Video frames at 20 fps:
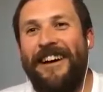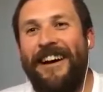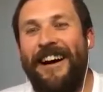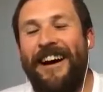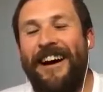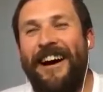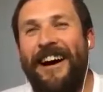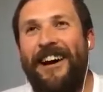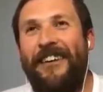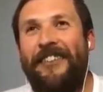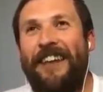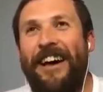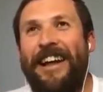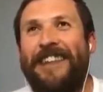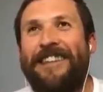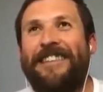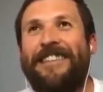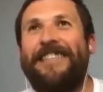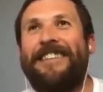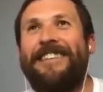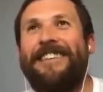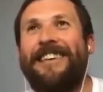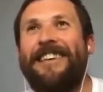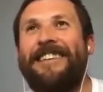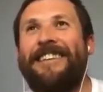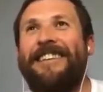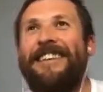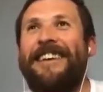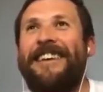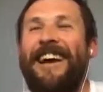And it's
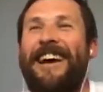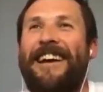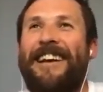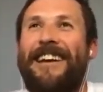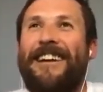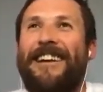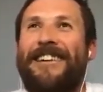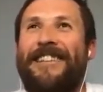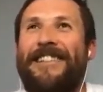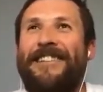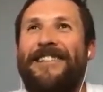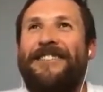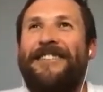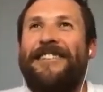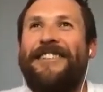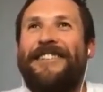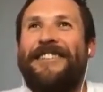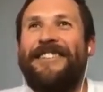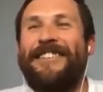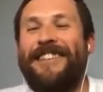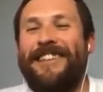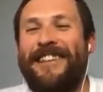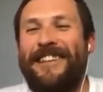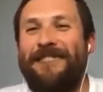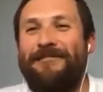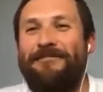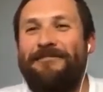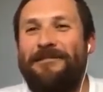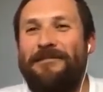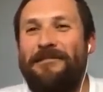68 kilometers
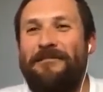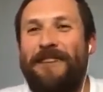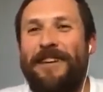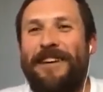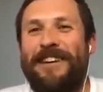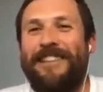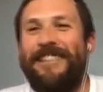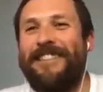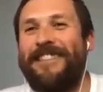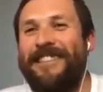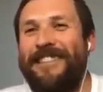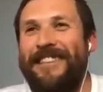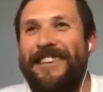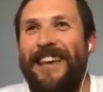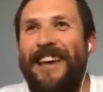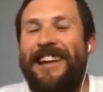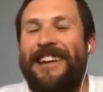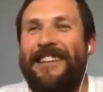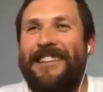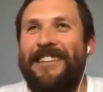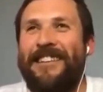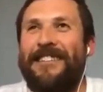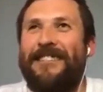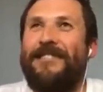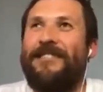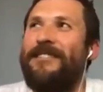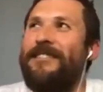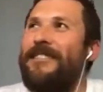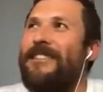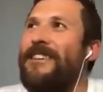in the Blue Mountains, and it's
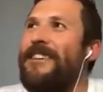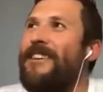got